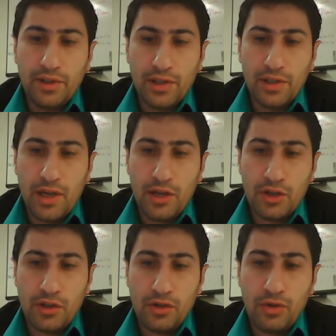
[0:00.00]

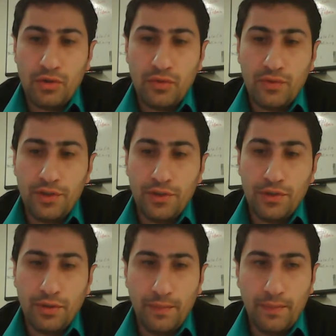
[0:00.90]
discussion or
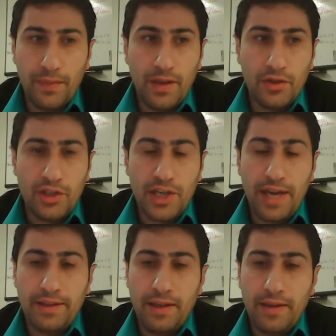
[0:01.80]
video
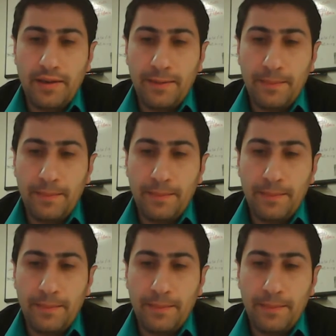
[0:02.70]
chatting?